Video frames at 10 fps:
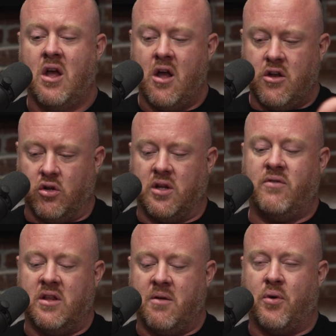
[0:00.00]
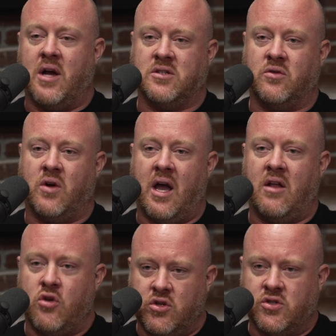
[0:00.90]
Mm-hmm. You're living in the present. Right.
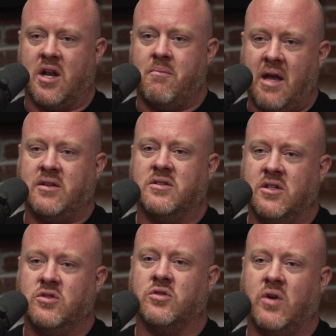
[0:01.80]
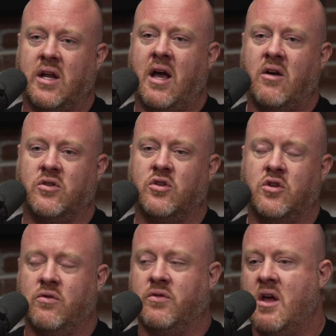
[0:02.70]
And you just got to make decisions right now, dude. And
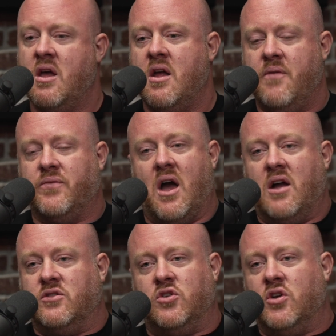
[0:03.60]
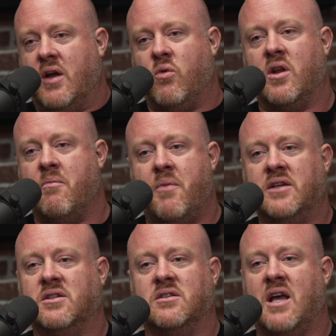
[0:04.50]
you're like one of the
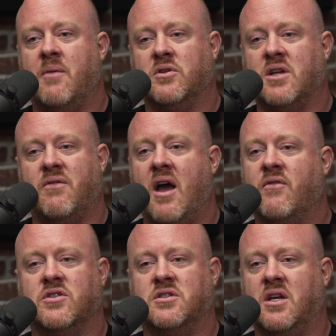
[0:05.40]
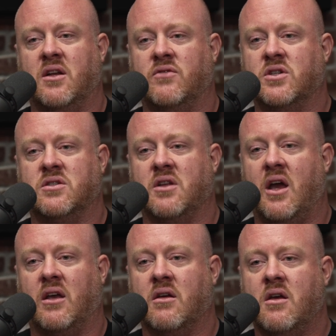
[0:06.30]
best examples I've ever seen of just
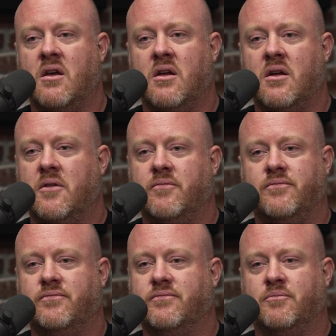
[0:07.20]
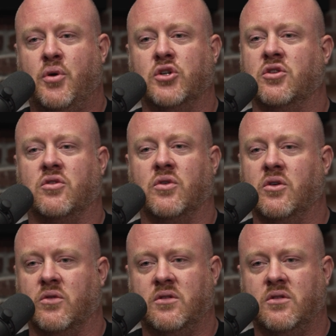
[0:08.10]
like pushing through.